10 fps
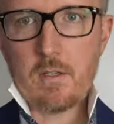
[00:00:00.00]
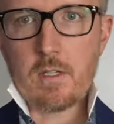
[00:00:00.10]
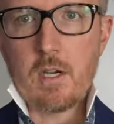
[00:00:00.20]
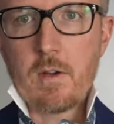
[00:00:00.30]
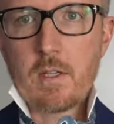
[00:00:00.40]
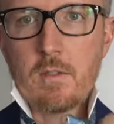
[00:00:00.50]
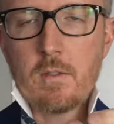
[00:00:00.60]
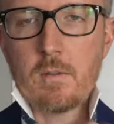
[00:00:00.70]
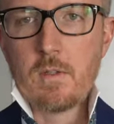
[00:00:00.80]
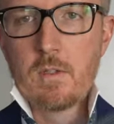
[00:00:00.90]
you're going
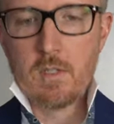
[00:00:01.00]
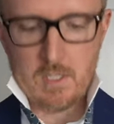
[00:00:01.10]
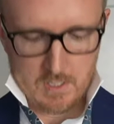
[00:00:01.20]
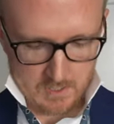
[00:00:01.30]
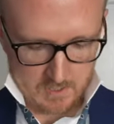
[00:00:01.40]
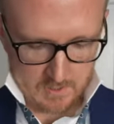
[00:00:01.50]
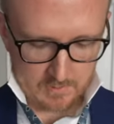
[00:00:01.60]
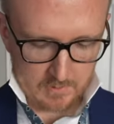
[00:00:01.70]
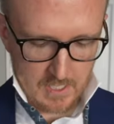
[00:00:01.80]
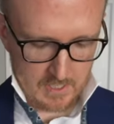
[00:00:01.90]
to
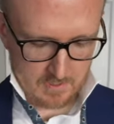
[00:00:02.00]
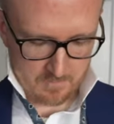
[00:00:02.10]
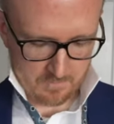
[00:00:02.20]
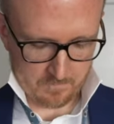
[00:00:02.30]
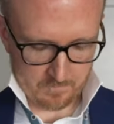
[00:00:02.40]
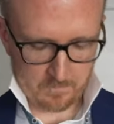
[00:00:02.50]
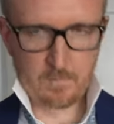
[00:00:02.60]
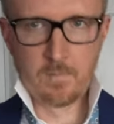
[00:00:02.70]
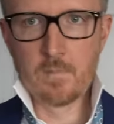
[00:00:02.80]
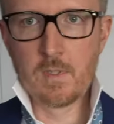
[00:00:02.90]
just take it,
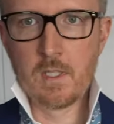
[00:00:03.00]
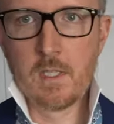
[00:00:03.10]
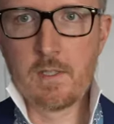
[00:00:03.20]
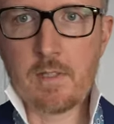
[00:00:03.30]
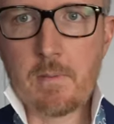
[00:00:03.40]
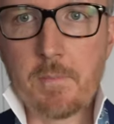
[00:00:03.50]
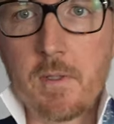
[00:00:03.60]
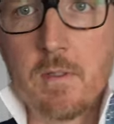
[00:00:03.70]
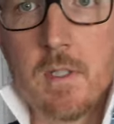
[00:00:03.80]
simple.